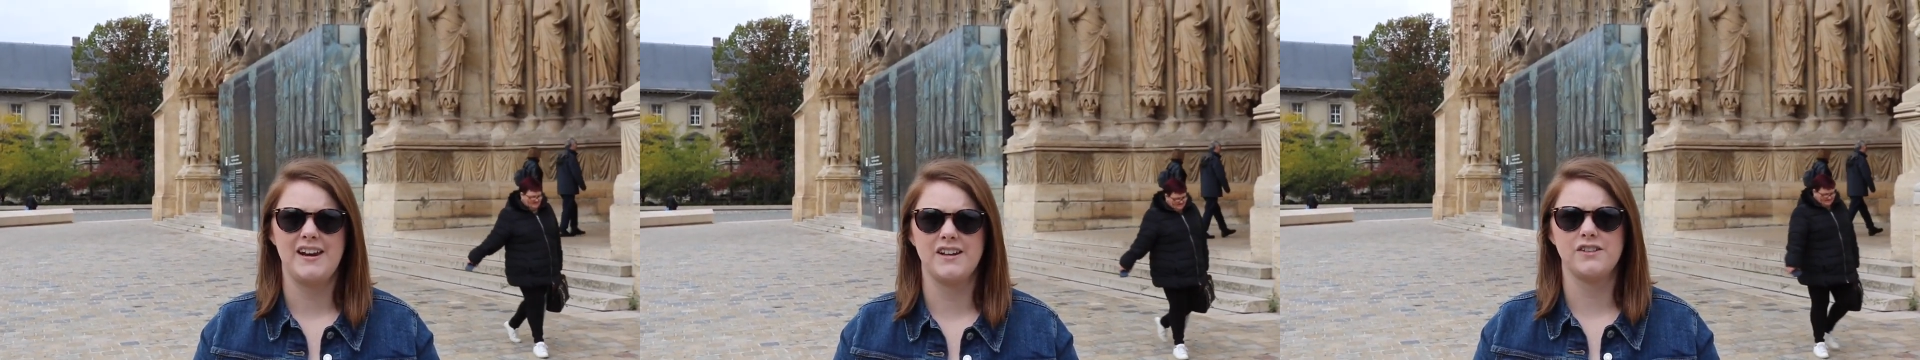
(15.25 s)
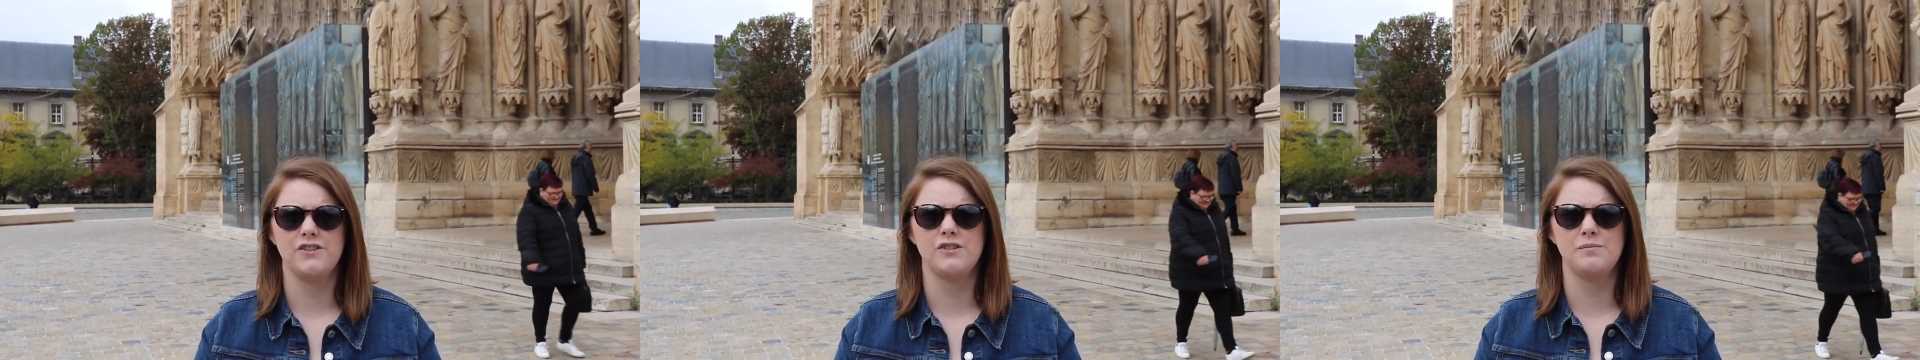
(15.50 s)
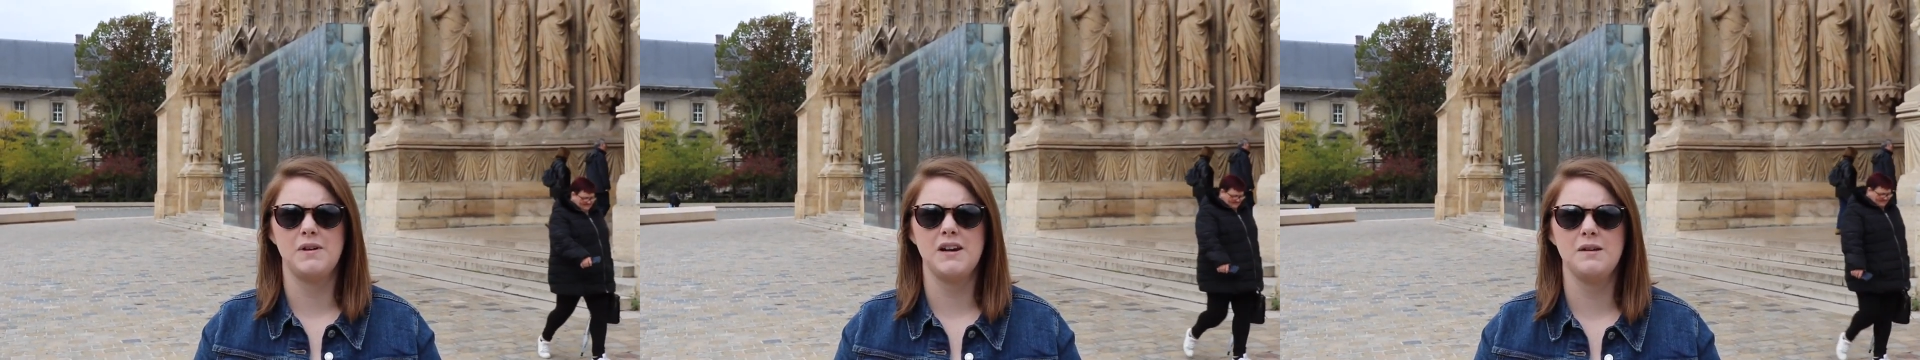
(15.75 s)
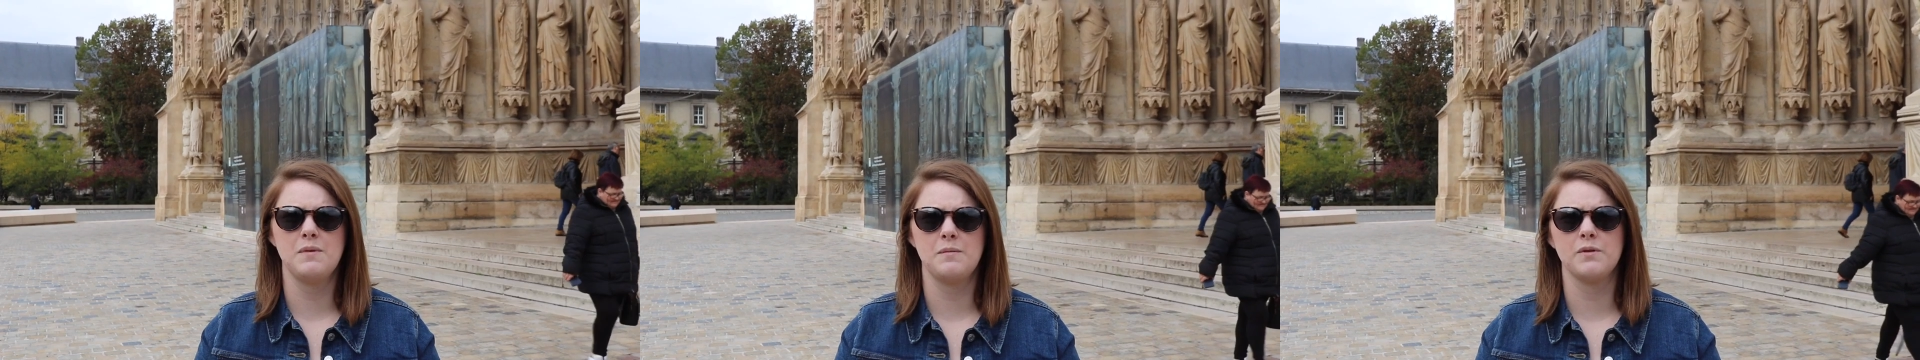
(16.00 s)
and includes
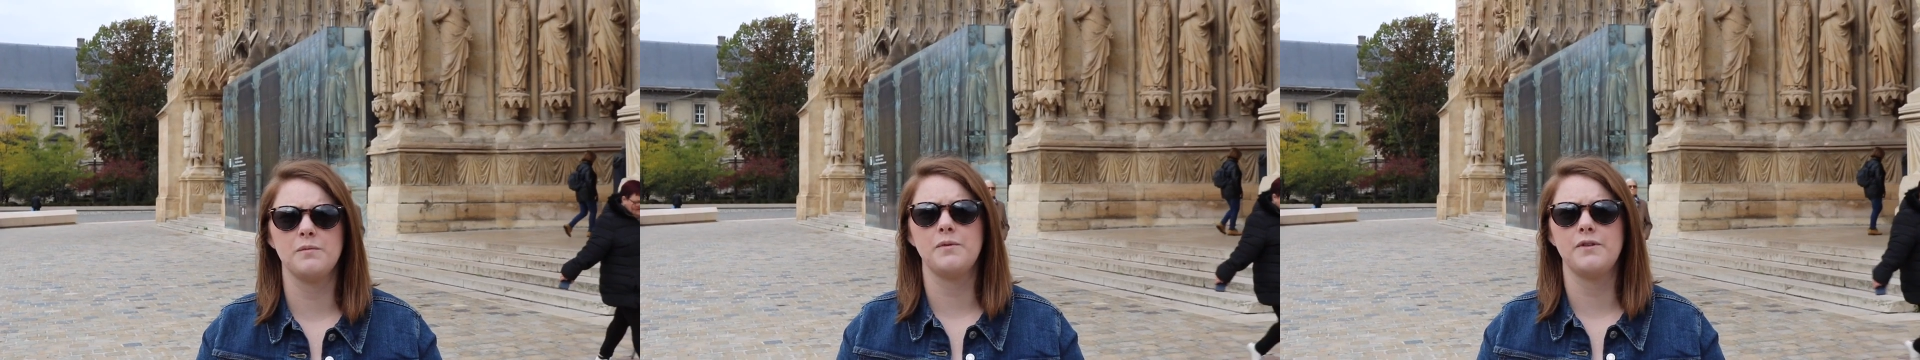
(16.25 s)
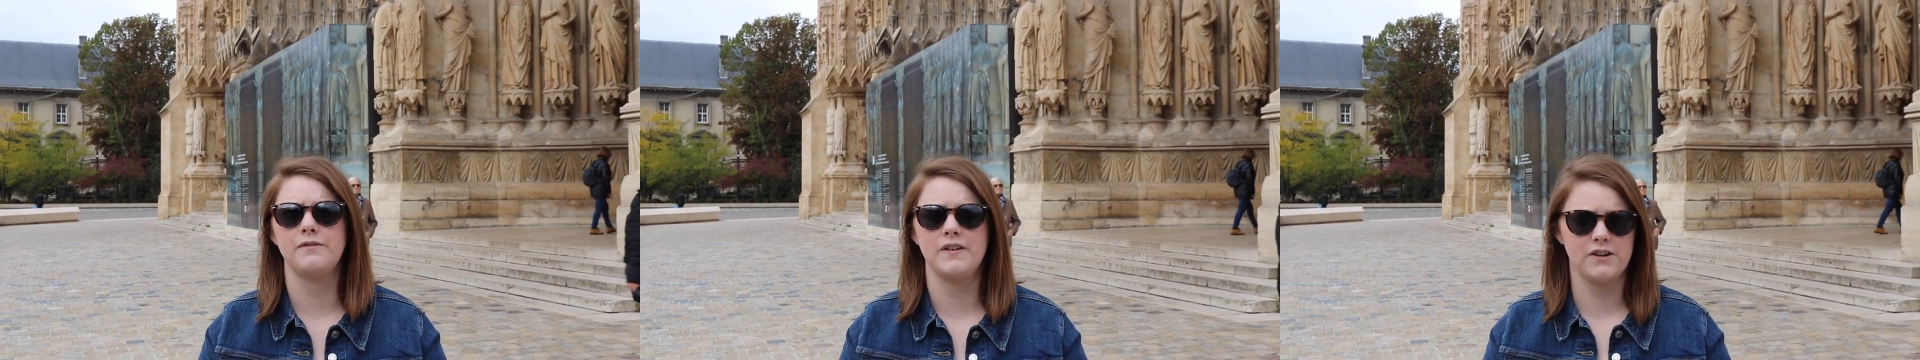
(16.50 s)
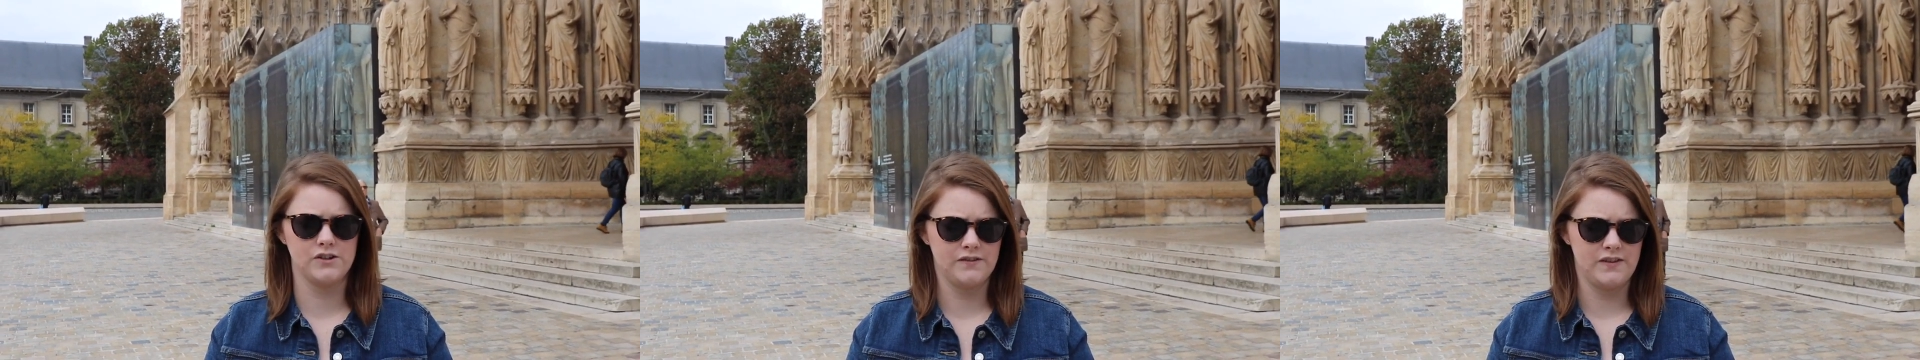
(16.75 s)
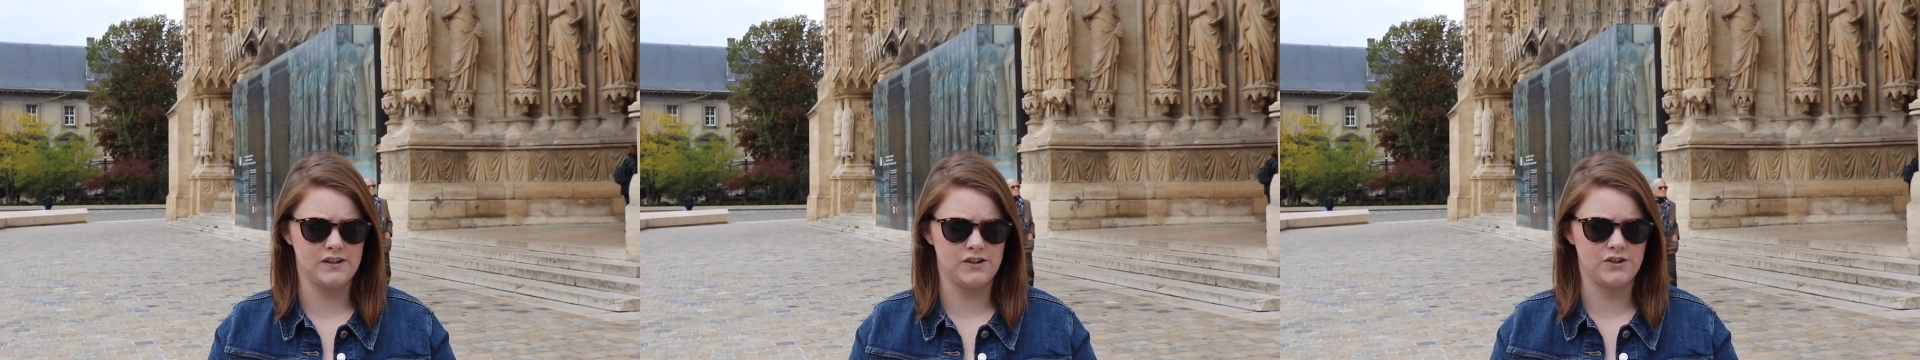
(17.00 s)
many memorable figures
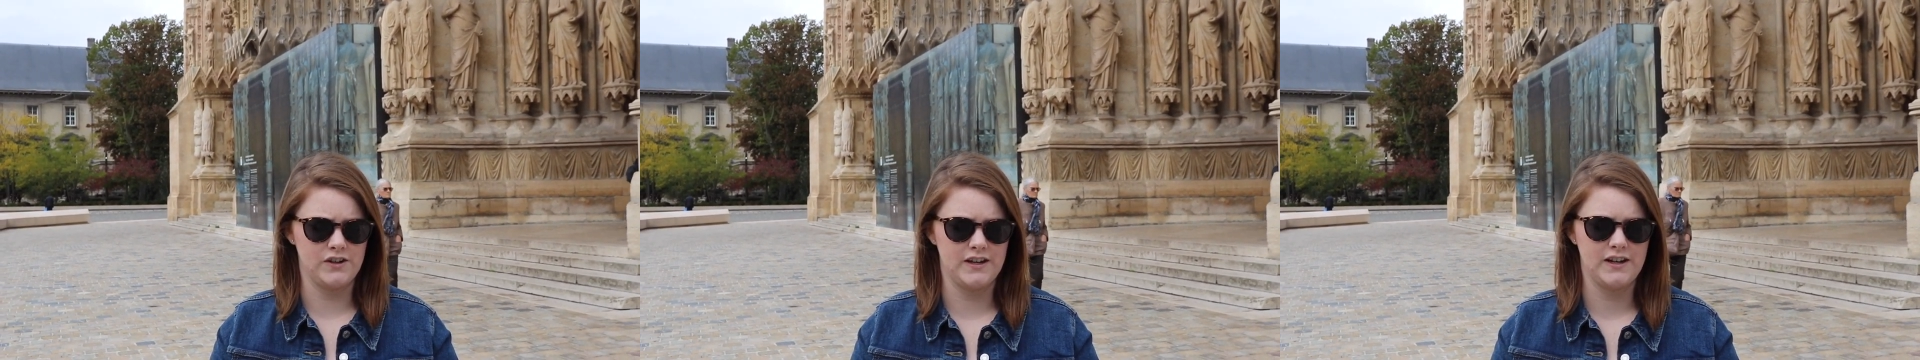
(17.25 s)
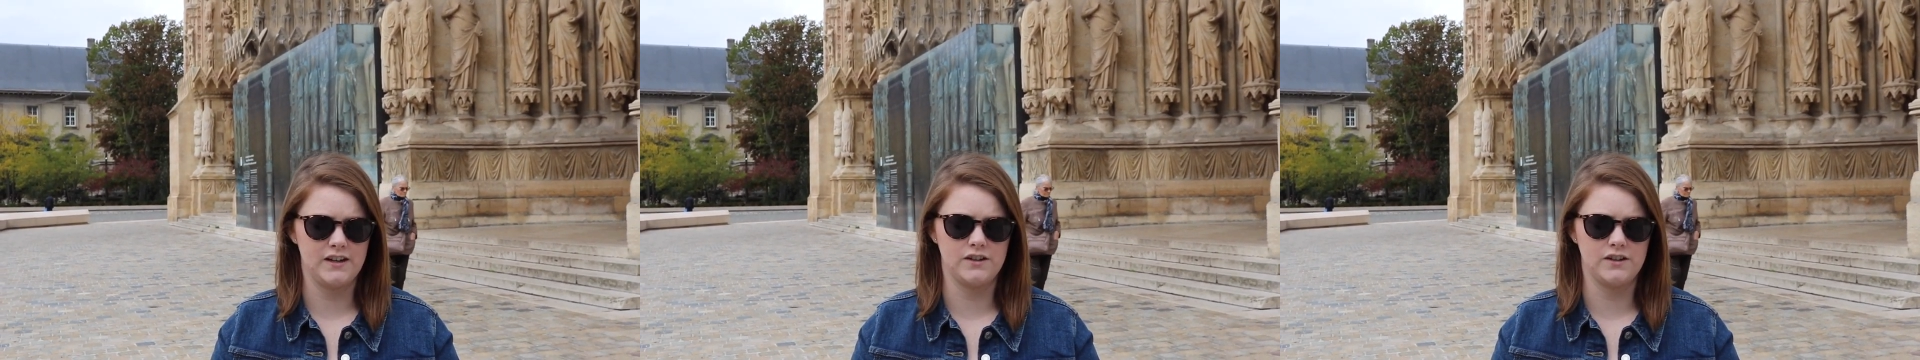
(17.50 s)
of history